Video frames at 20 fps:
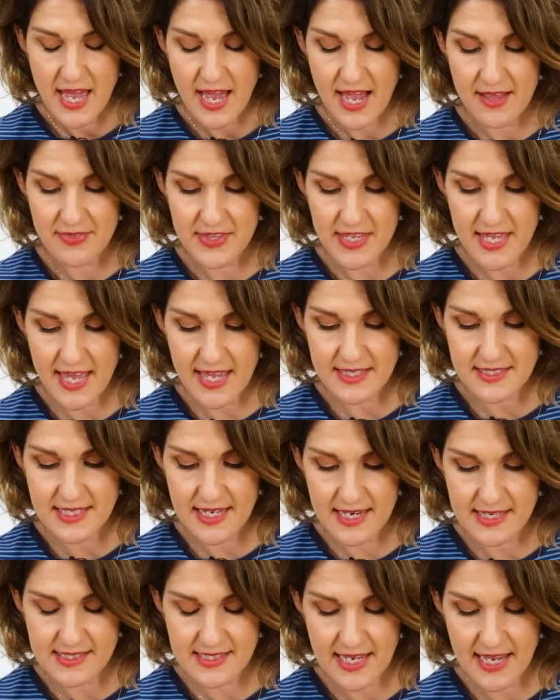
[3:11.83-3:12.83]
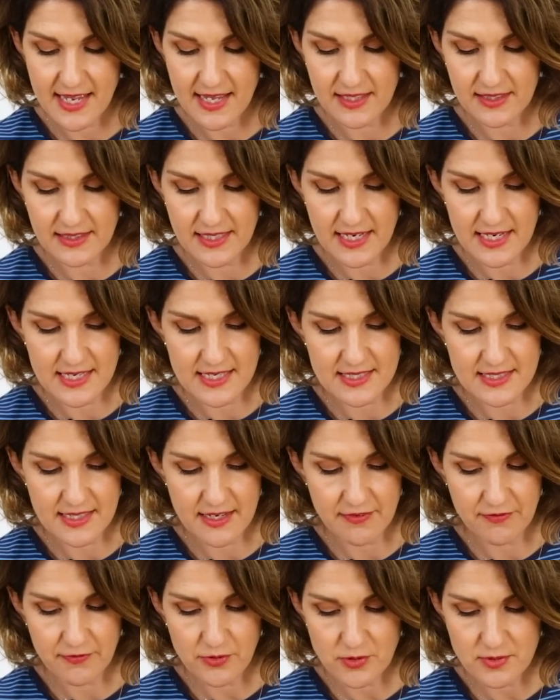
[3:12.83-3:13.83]
and the XXL is
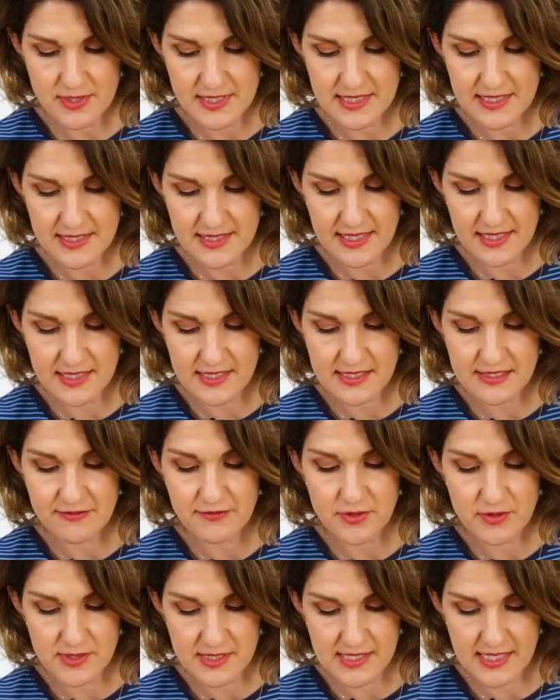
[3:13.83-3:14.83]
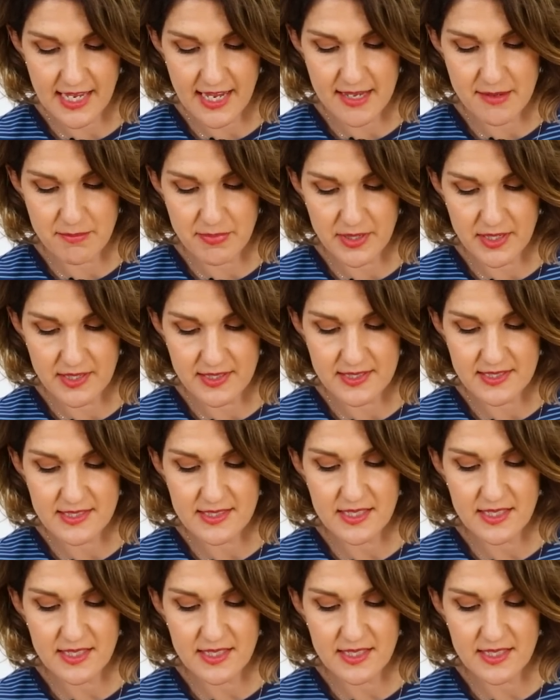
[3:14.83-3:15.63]
a 46 to 48 bust